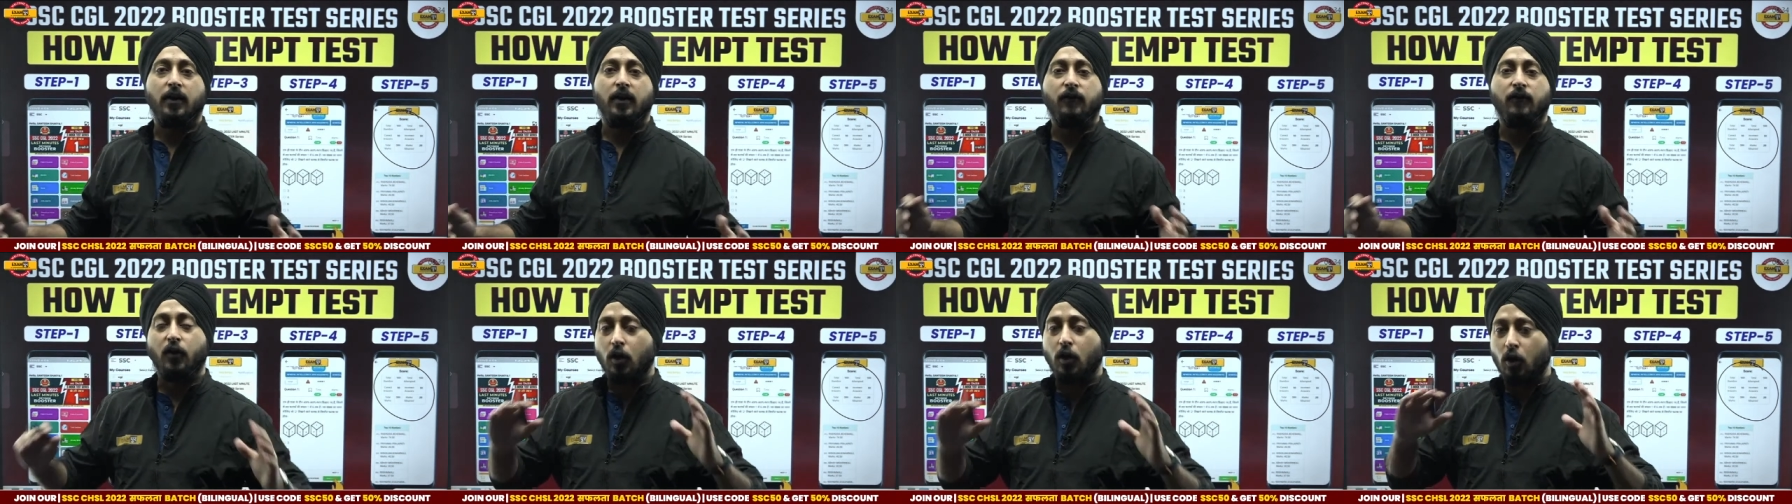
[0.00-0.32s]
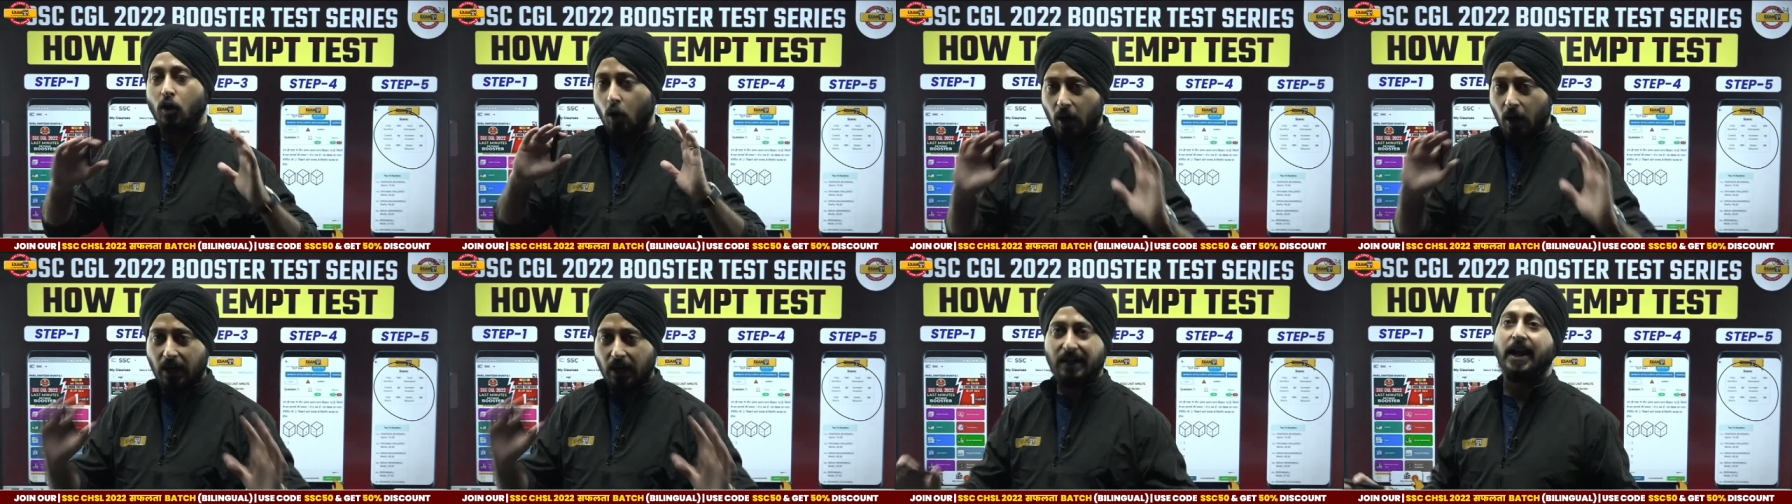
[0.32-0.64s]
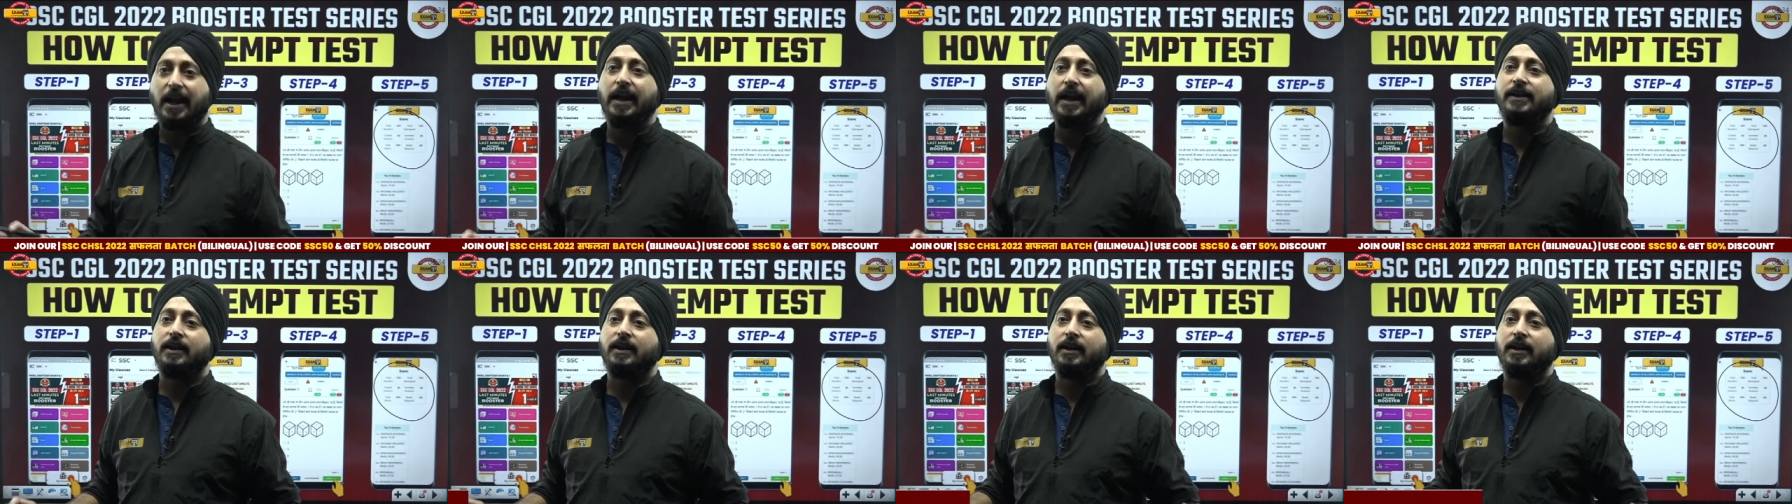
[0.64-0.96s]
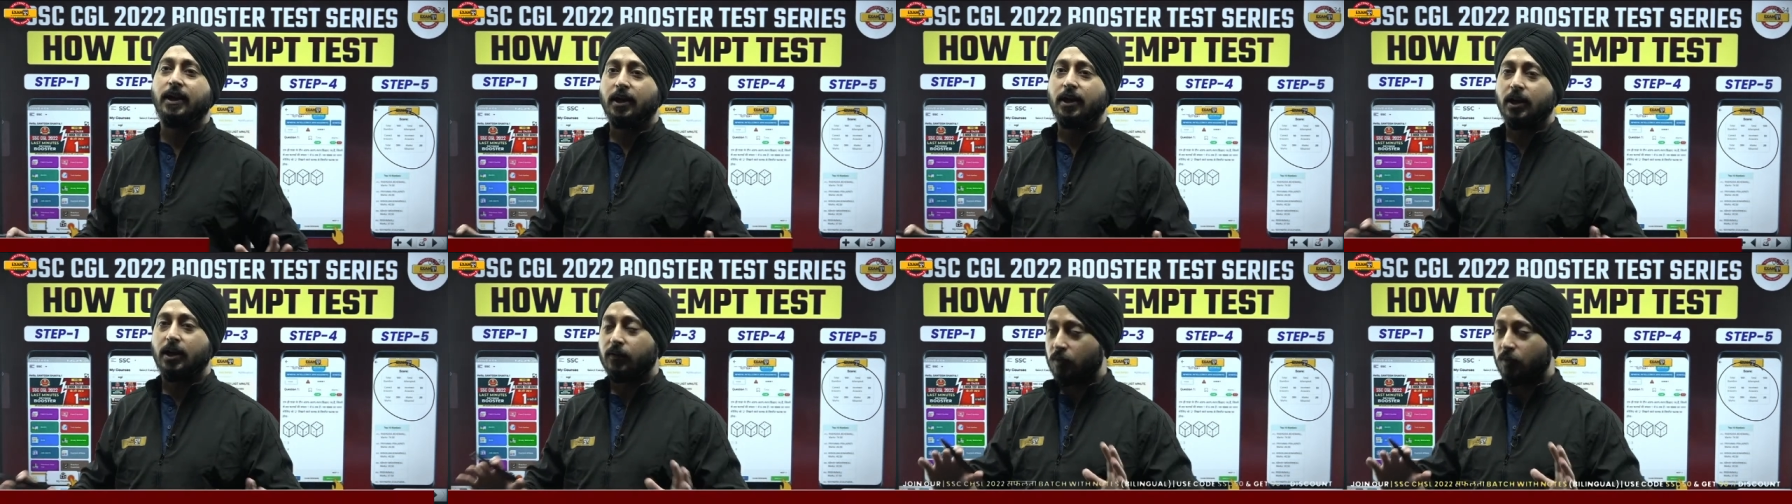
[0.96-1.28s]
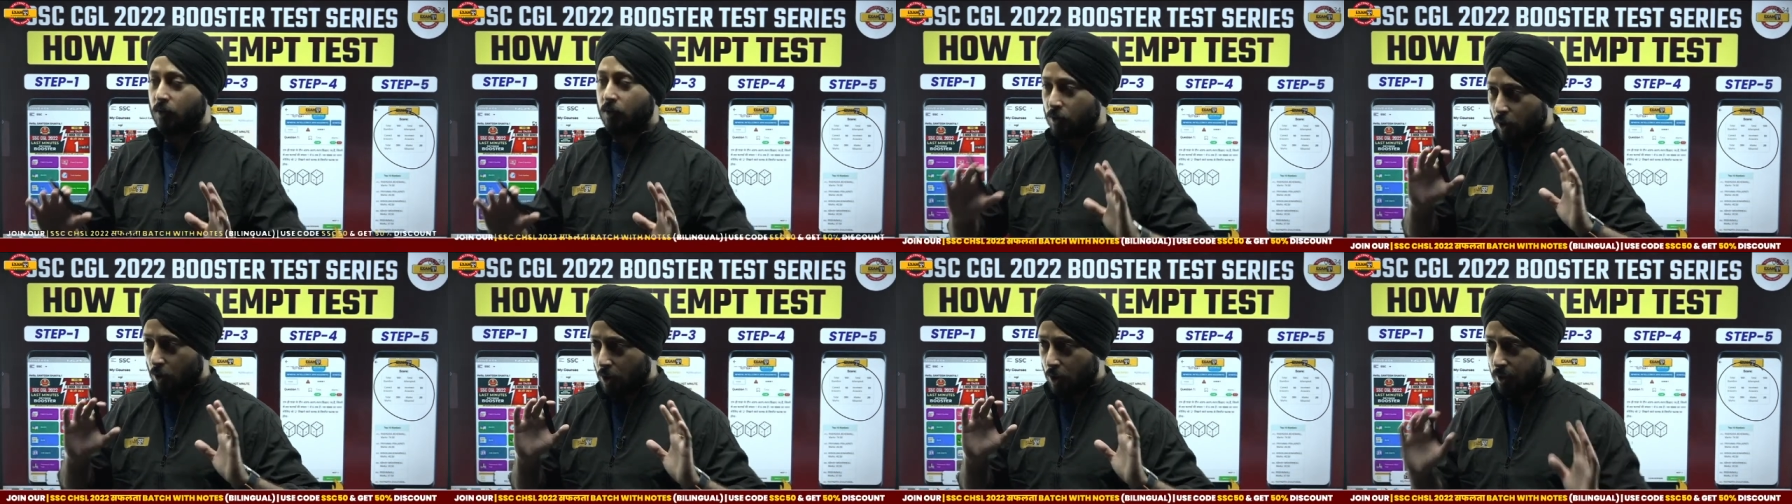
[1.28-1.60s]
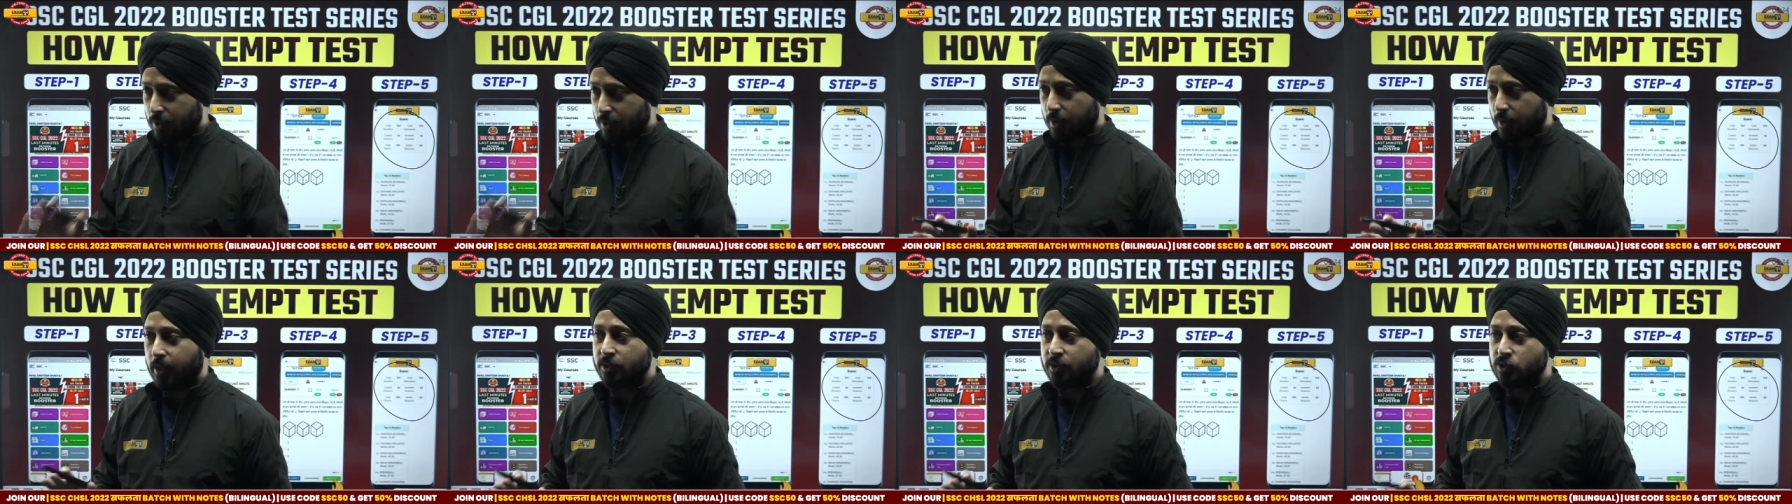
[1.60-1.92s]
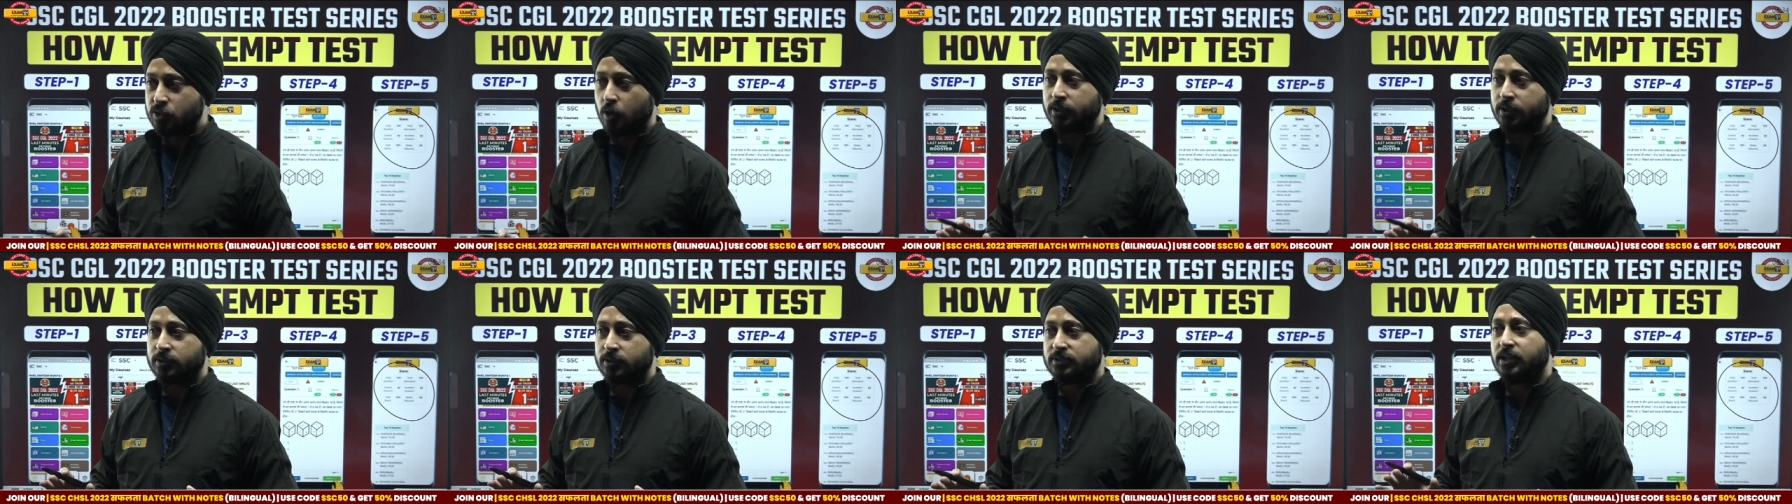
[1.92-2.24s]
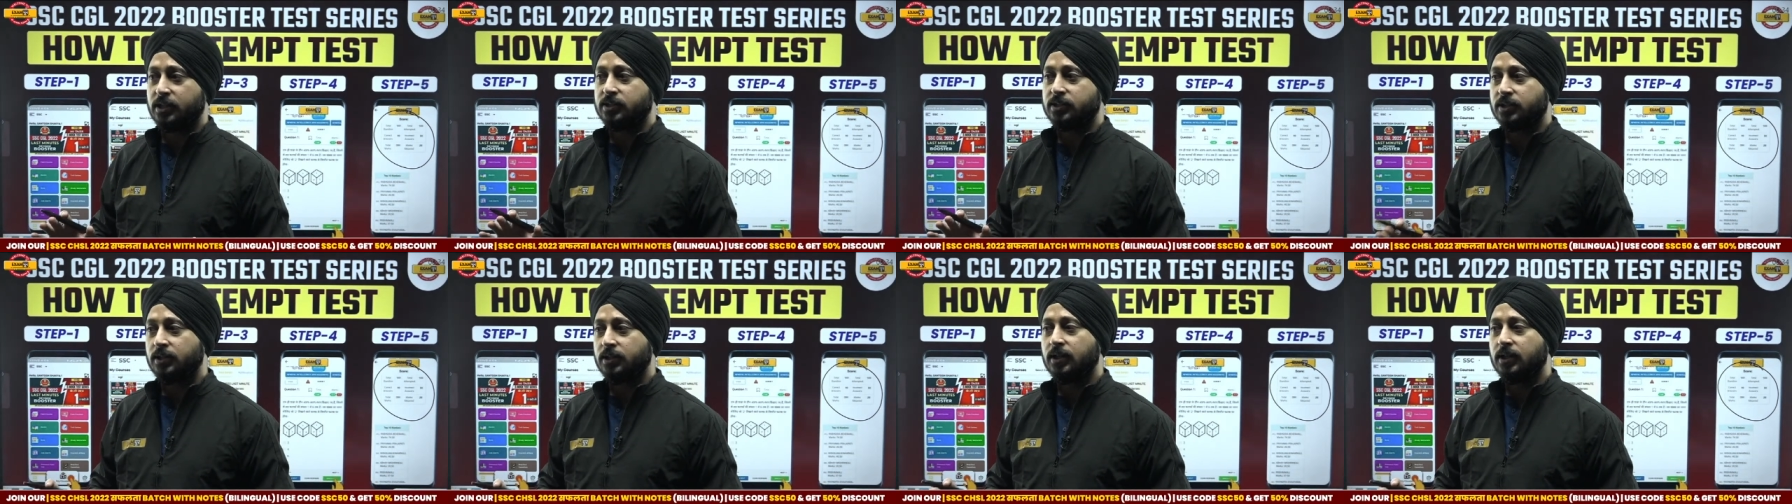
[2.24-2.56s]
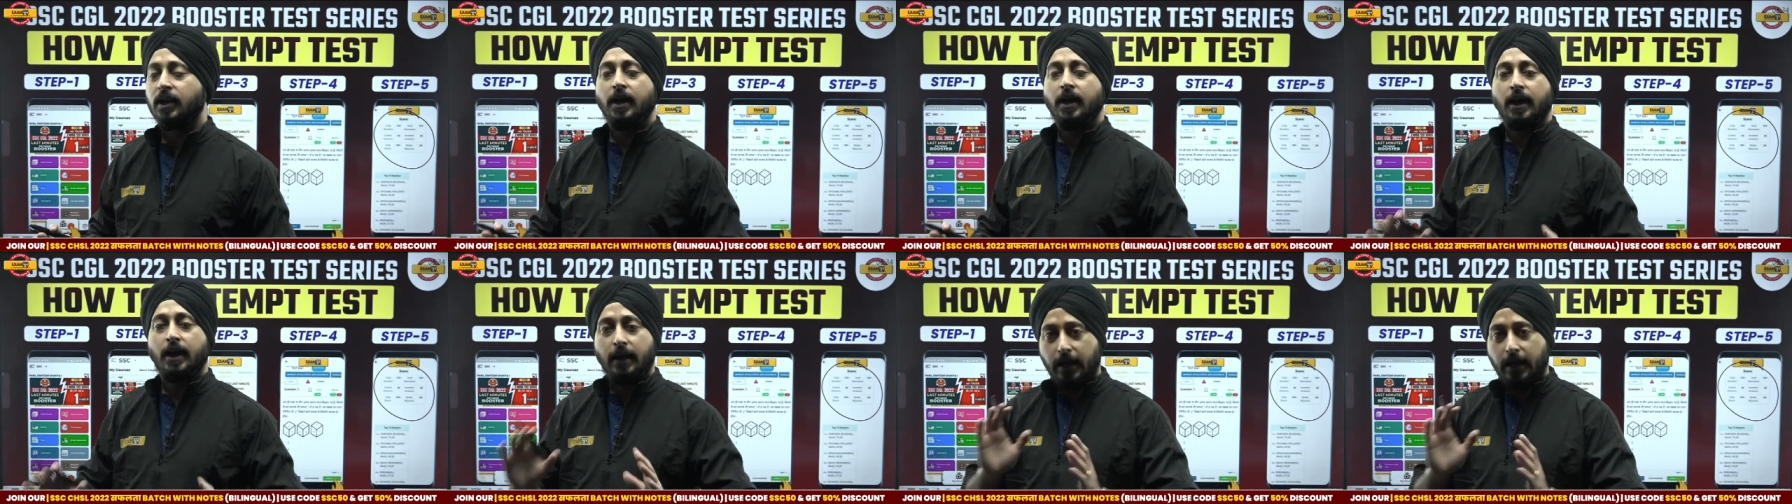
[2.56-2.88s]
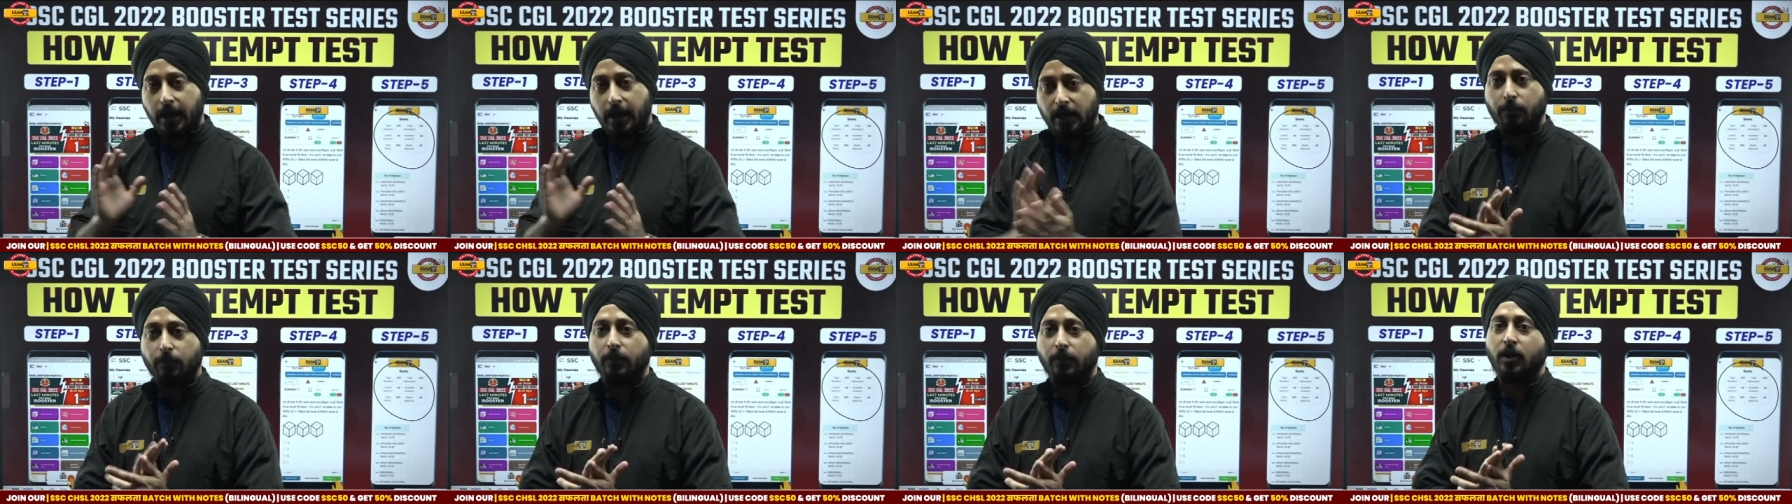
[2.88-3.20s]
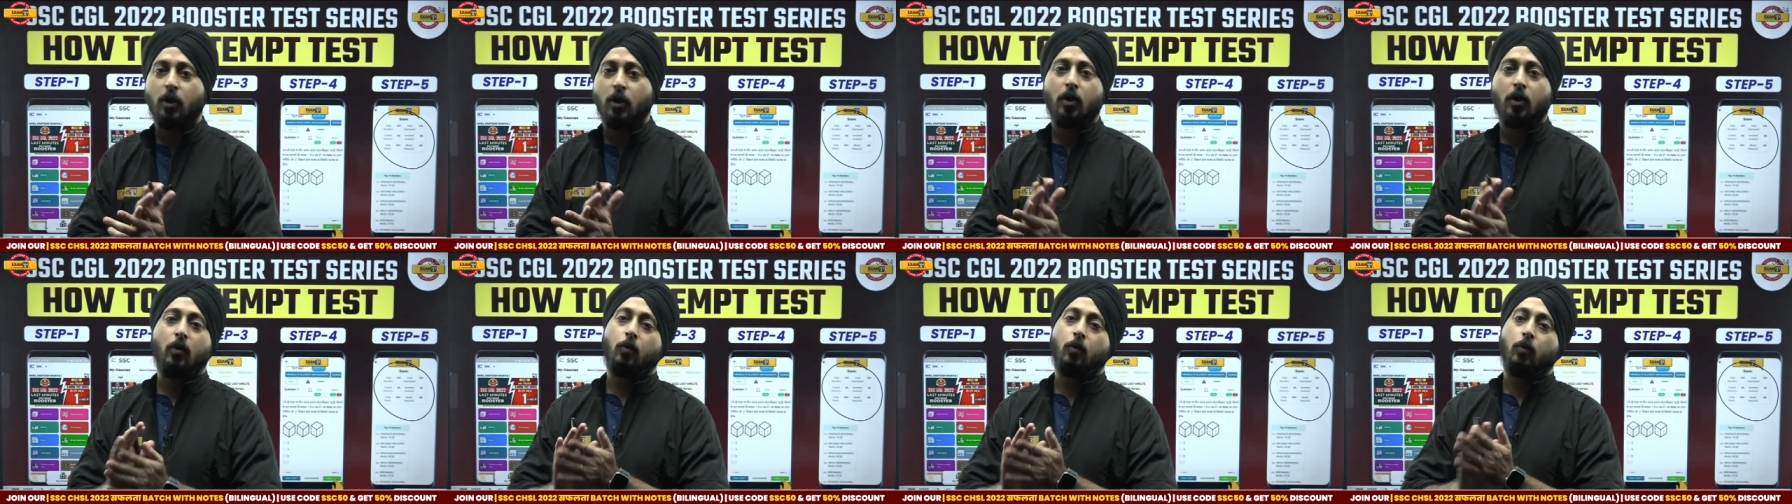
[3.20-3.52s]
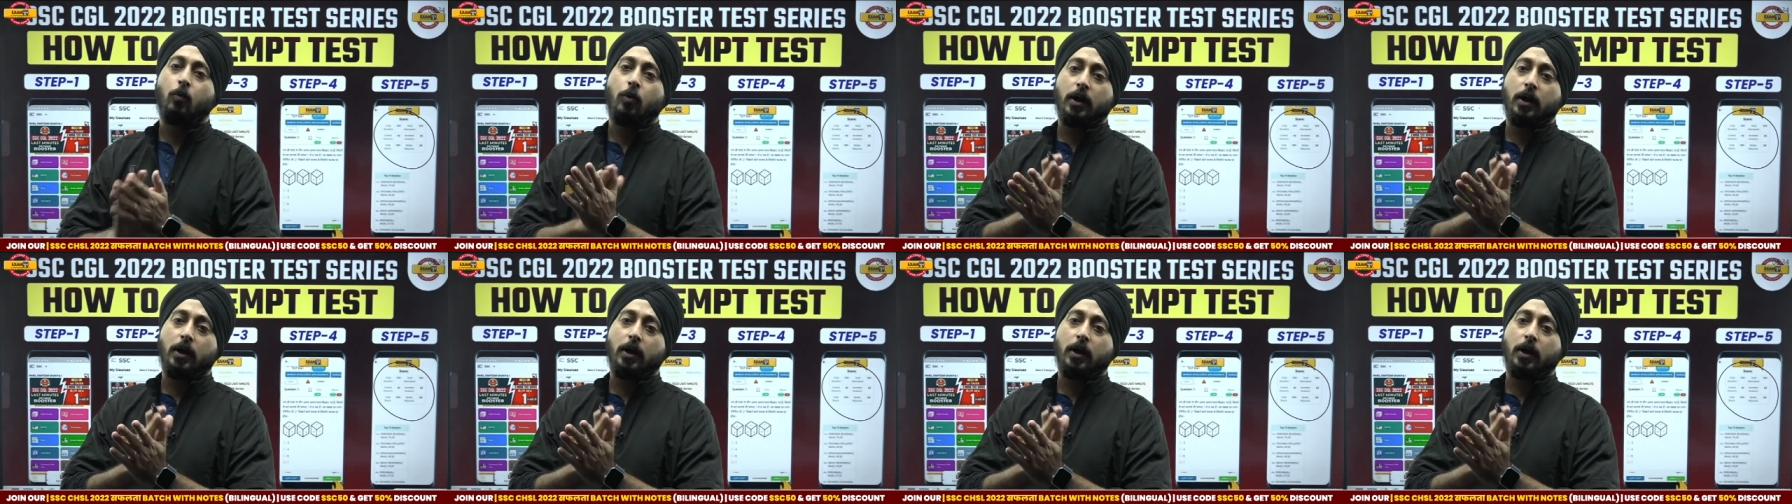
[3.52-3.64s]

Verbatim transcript: If you're not liking it, if you're not enjoying the session, let me know.